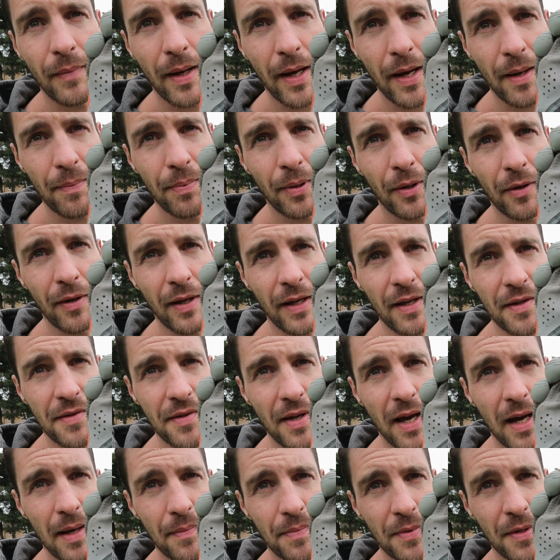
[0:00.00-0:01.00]
Air pockets
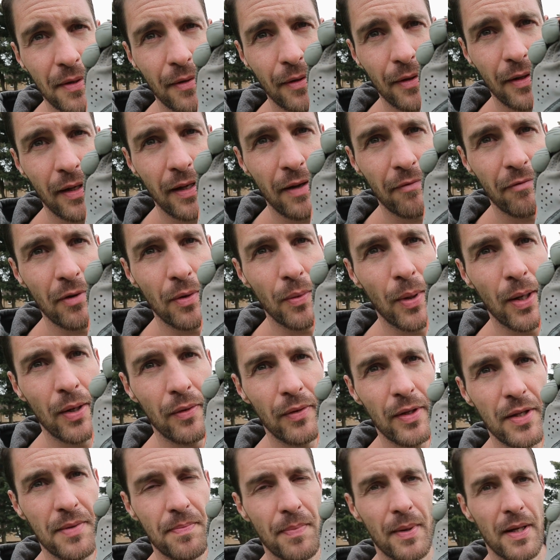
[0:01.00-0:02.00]
absolutely everywhere
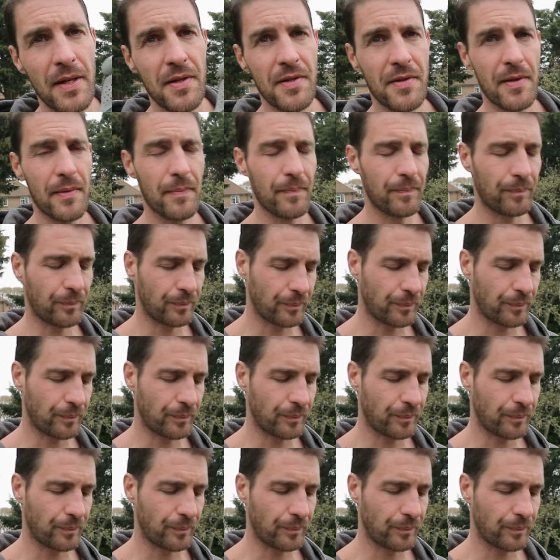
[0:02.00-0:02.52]
on this beast.